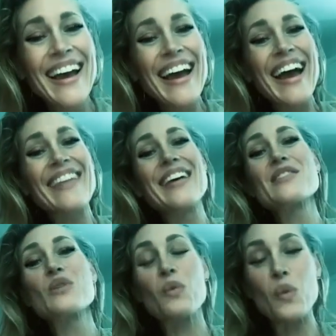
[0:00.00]
And
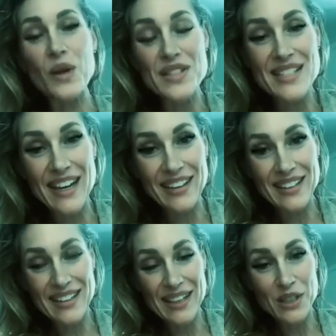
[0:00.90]
that's the worst style
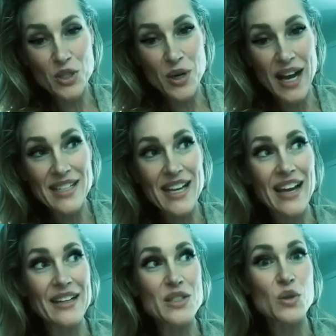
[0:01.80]
that they could attract.
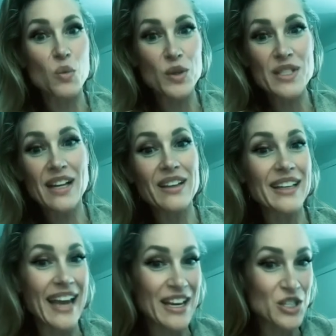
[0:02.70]
And it's the worst style
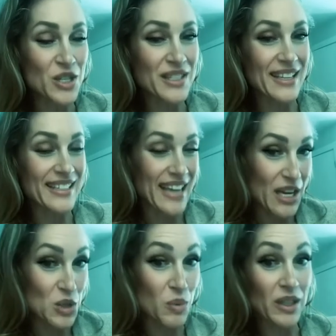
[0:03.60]
an anxious
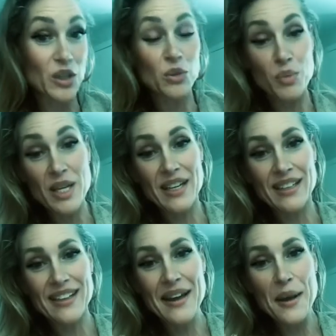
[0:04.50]
attachment could be
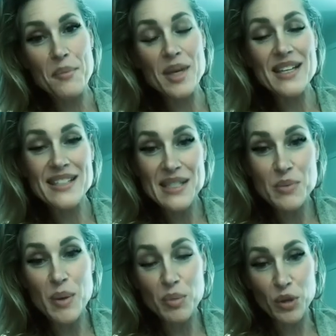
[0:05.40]
in because these
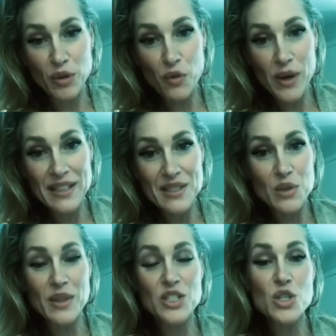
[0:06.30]
people are avoidant.
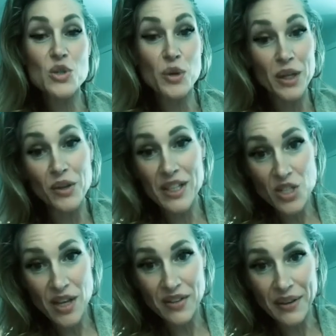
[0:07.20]
So they just trigger
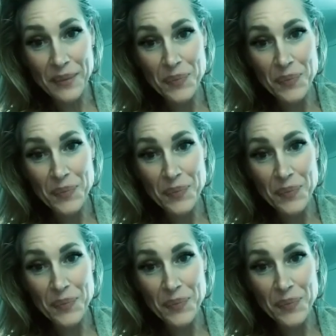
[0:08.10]
each other.